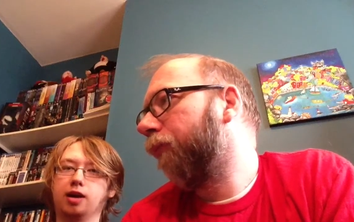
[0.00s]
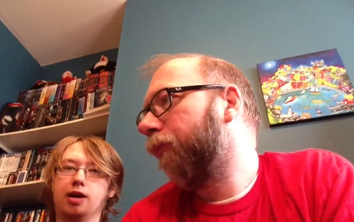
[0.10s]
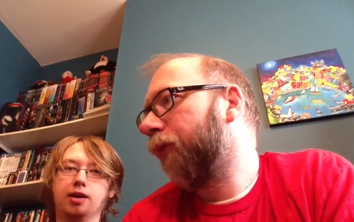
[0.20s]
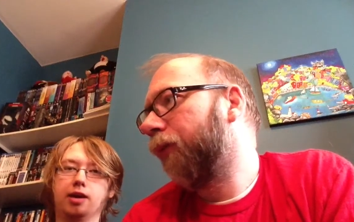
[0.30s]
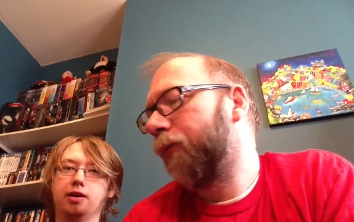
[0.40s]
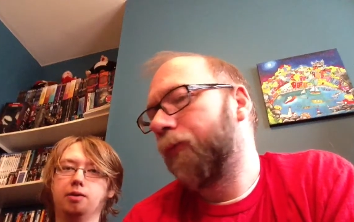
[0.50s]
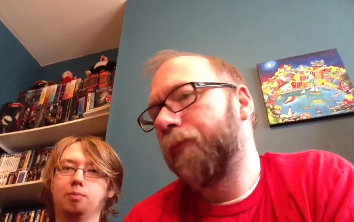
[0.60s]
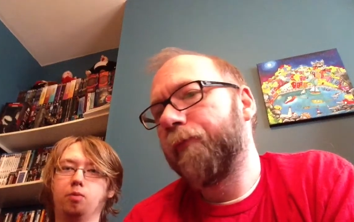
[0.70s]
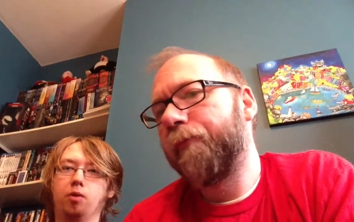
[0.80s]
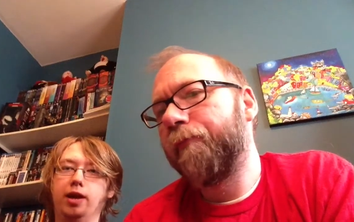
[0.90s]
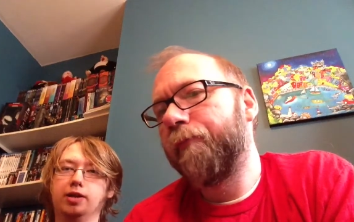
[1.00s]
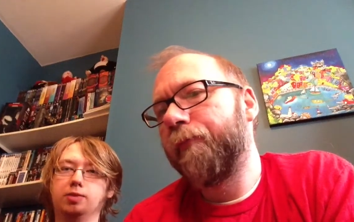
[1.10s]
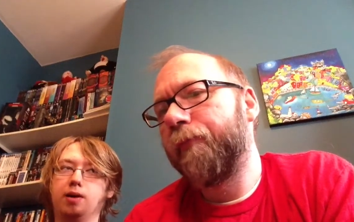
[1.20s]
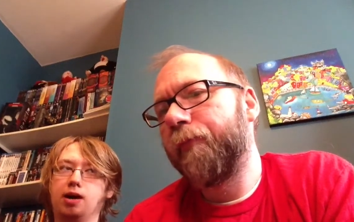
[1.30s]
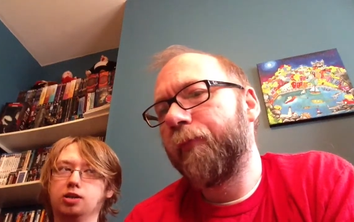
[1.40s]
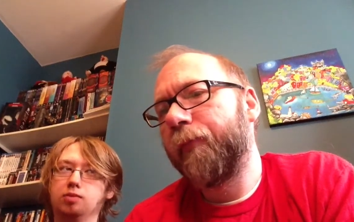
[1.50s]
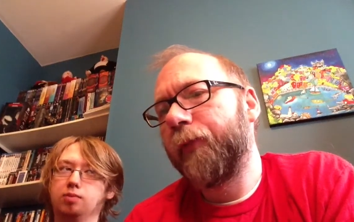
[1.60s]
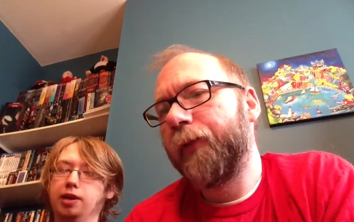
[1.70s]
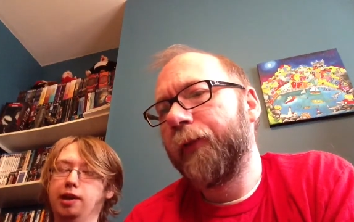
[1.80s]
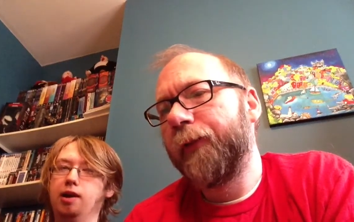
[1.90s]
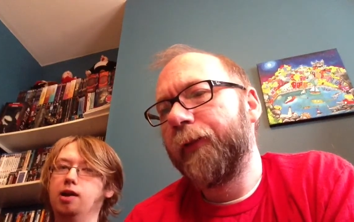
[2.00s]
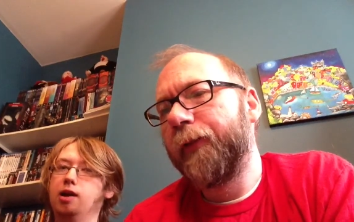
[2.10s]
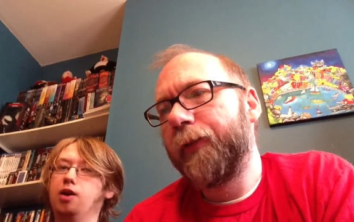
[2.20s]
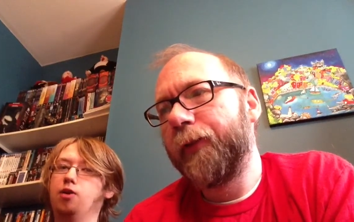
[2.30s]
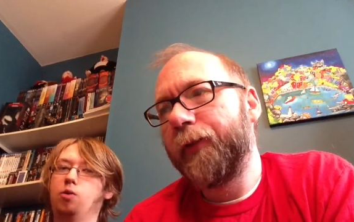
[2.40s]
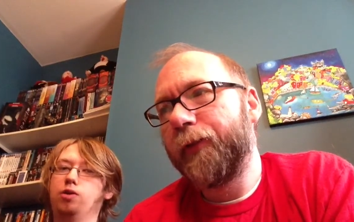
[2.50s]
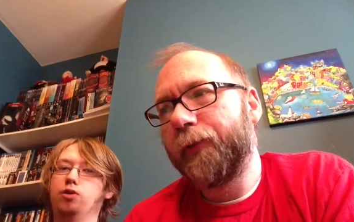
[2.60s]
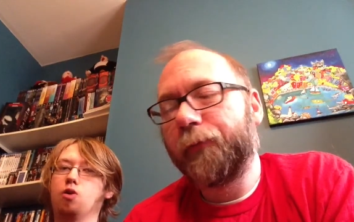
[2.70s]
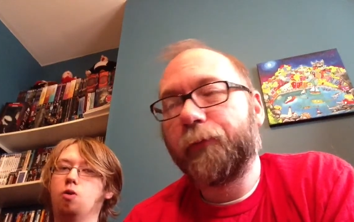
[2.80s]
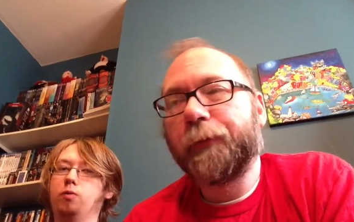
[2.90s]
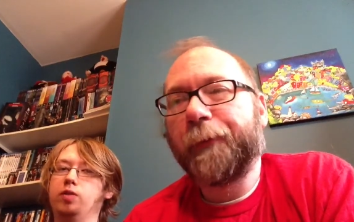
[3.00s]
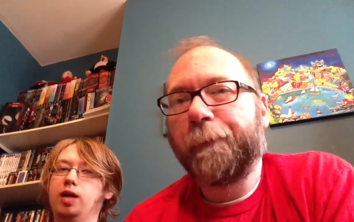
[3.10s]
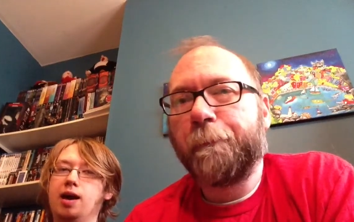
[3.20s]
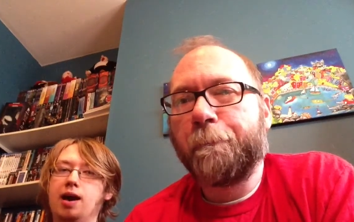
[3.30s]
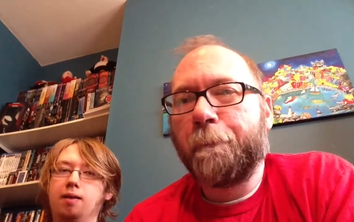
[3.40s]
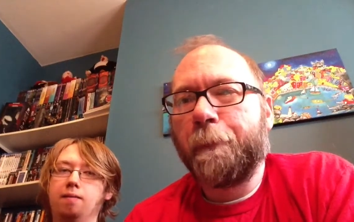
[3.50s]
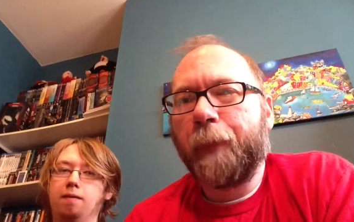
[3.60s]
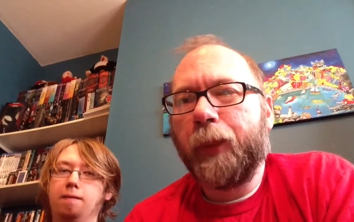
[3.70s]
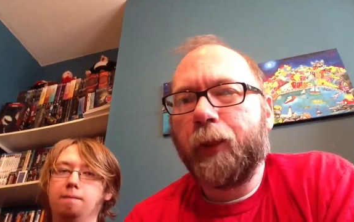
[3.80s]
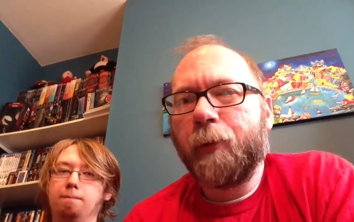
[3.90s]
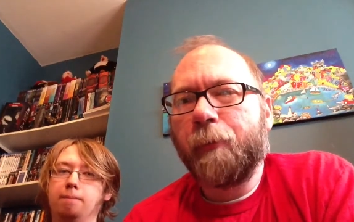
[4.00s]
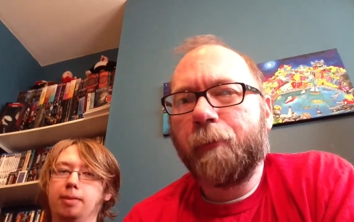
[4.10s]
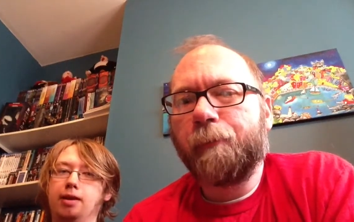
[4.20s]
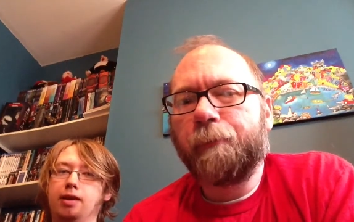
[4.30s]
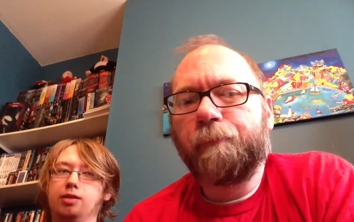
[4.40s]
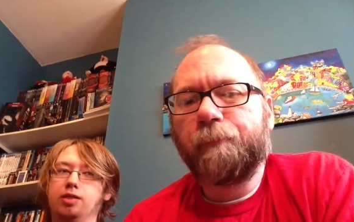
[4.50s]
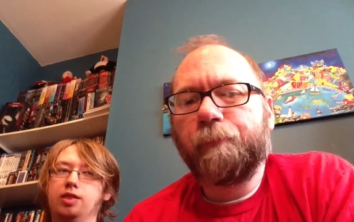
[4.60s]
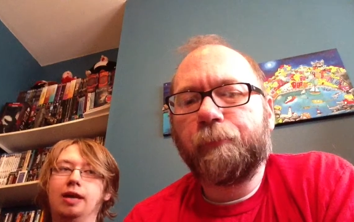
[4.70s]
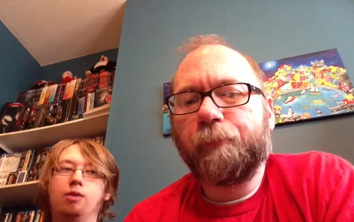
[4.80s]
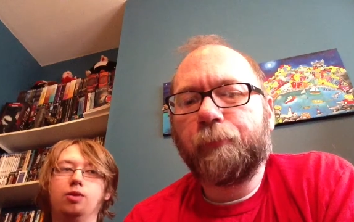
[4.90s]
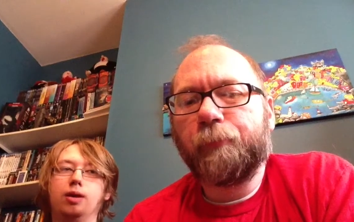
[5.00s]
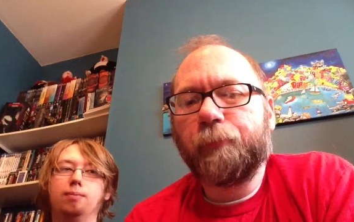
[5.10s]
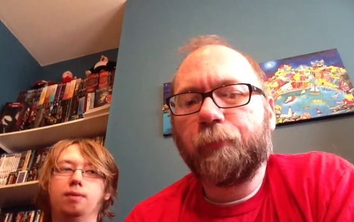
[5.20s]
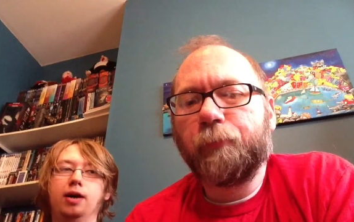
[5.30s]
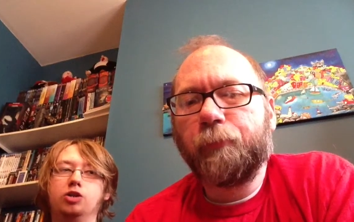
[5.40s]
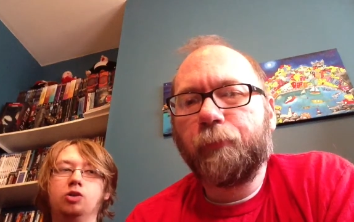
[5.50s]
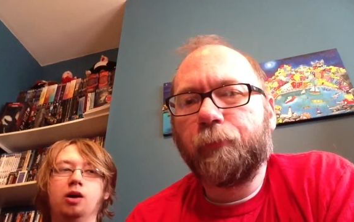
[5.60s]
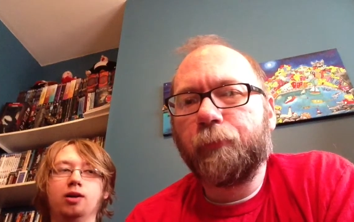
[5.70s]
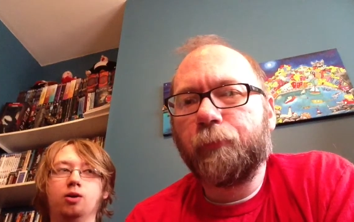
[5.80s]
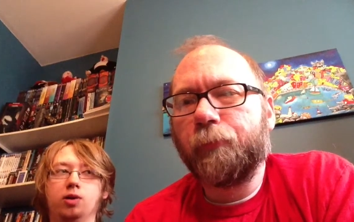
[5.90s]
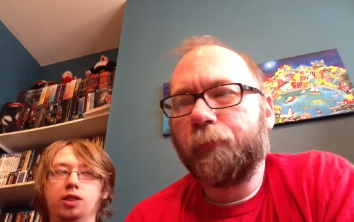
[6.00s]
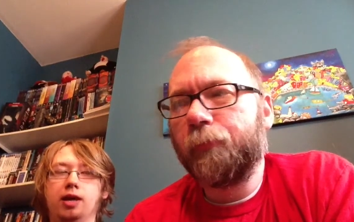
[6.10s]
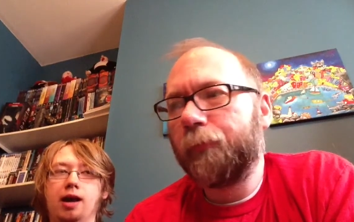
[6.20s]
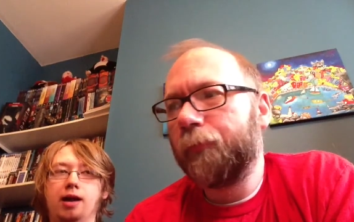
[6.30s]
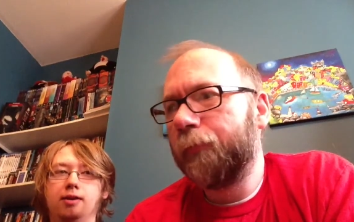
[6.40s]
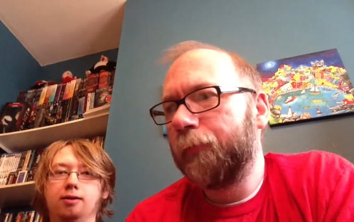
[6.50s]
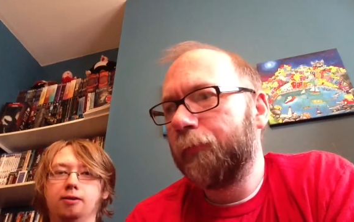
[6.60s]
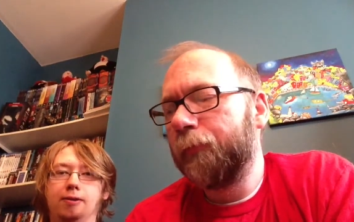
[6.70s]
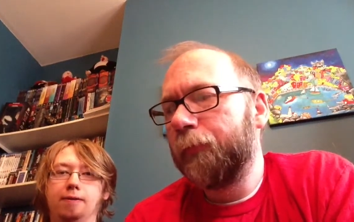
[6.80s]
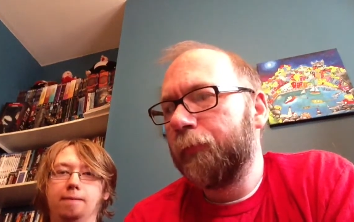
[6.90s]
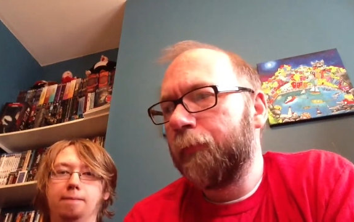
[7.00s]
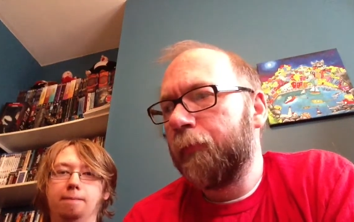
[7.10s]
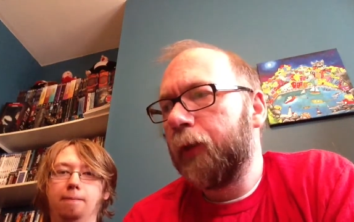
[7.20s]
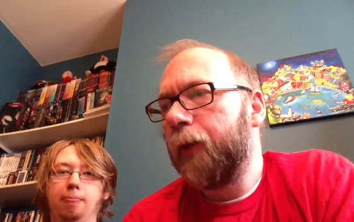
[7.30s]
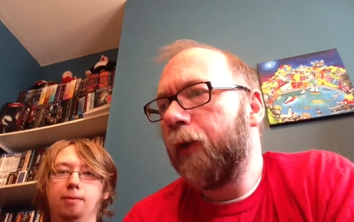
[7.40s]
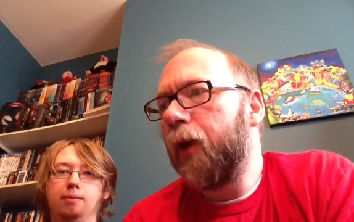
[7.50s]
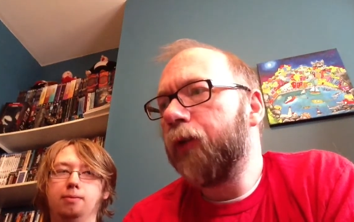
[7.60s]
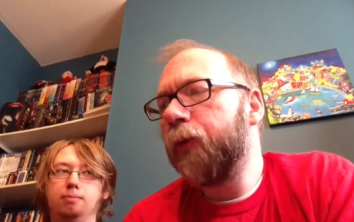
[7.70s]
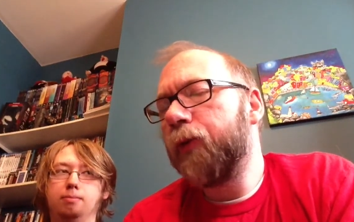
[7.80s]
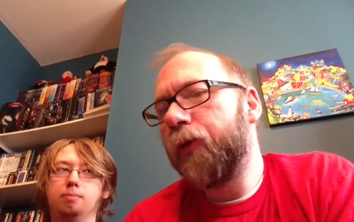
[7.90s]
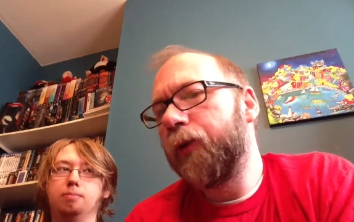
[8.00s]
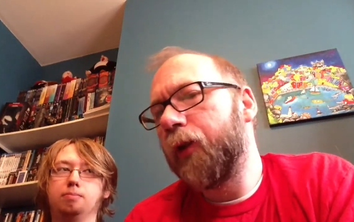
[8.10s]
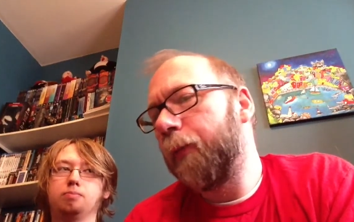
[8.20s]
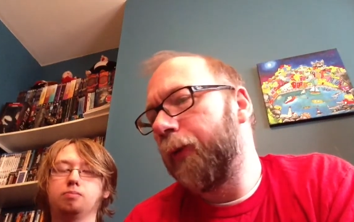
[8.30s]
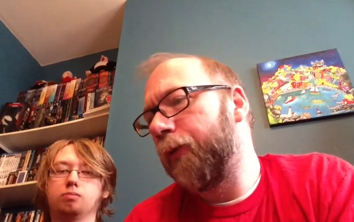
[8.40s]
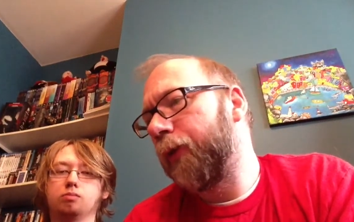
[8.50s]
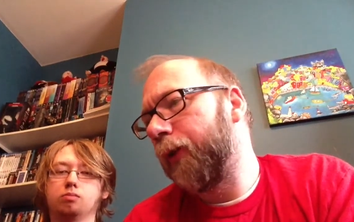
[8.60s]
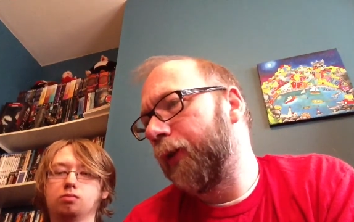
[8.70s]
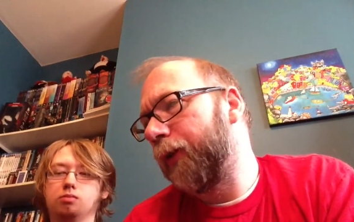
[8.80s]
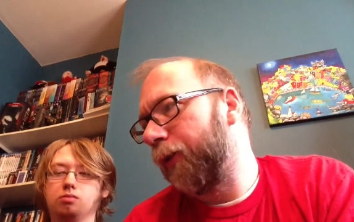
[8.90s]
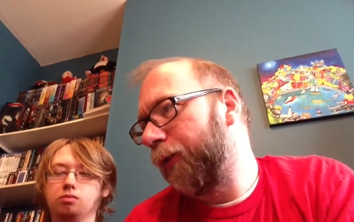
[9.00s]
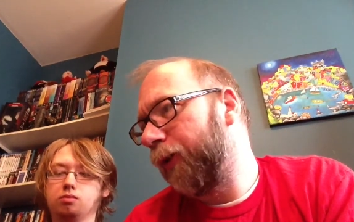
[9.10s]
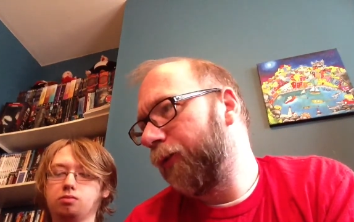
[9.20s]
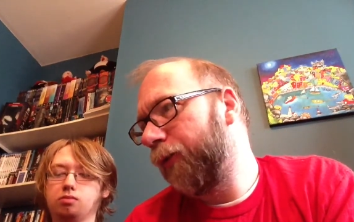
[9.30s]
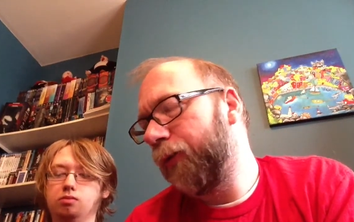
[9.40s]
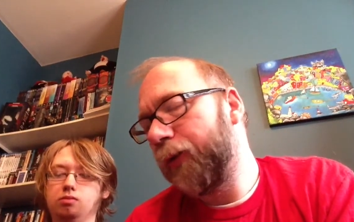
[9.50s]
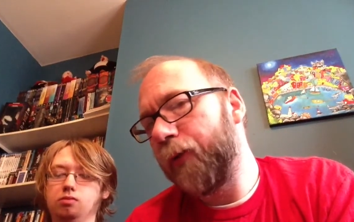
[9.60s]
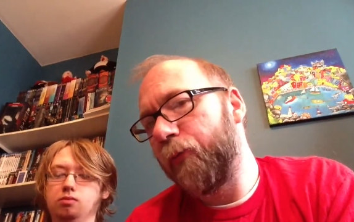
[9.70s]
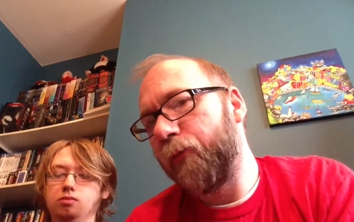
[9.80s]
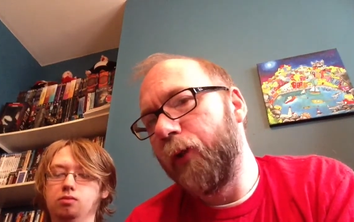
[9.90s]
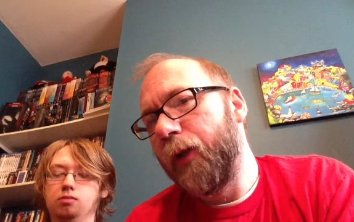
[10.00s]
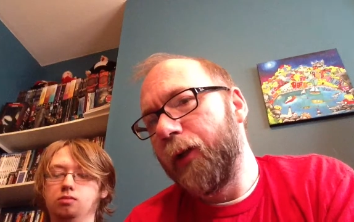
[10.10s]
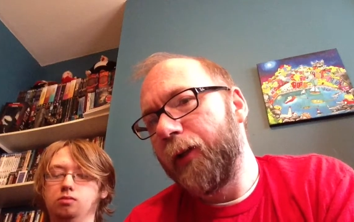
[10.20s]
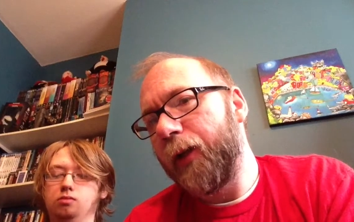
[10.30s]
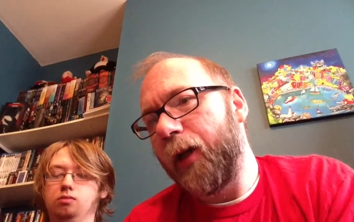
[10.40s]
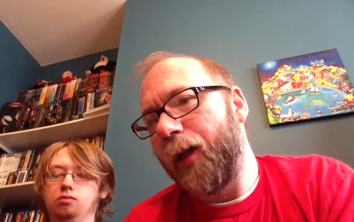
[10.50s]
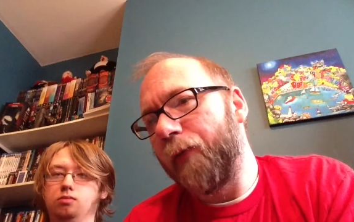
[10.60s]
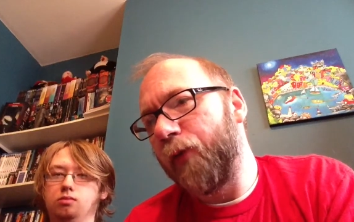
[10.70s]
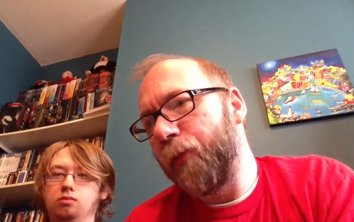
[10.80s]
Speaker 1: to get on a brace possibly. I don't know yeah. where they're going with that. I can think where they might
Speaker 2: try and go with that. They've also introduced a couple interesting things here. They introduced that that Oliver